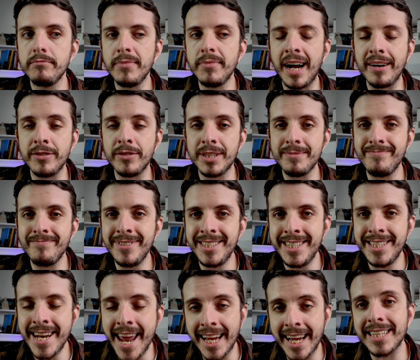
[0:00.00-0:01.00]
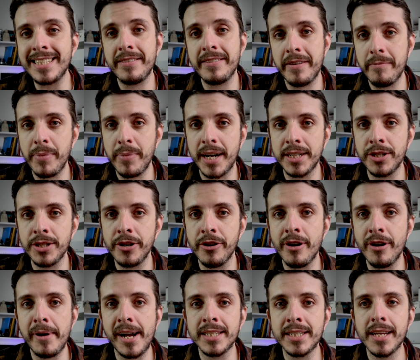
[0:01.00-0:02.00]
have a negative impact on
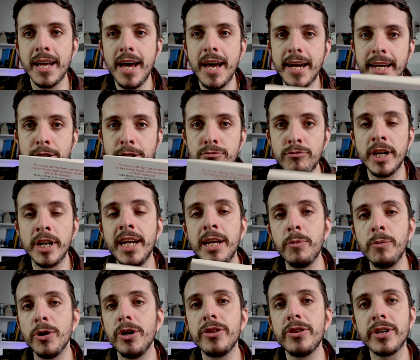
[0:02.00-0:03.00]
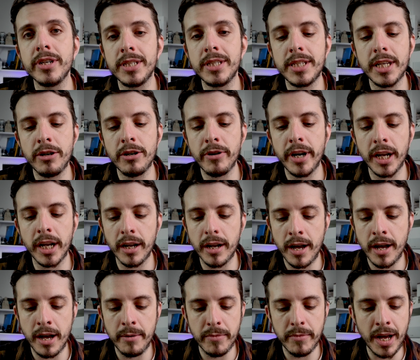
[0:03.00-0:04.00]
your MS, it's really worth considering
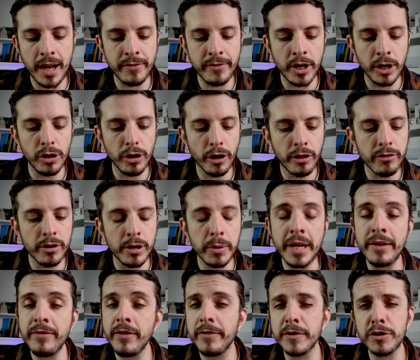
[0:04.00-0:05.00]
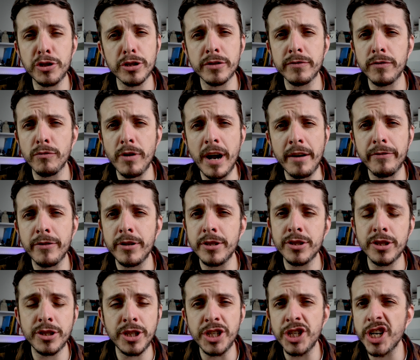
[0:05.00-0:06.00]
having a look through, even if it's just for
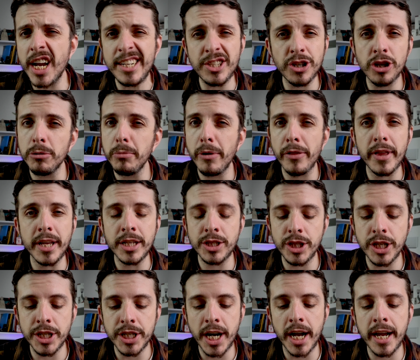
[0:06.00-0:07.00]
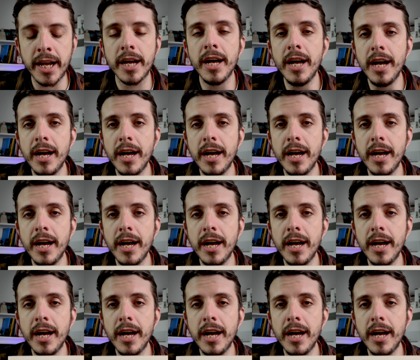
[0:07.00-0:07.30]
reference and you change a couple of things in your diet.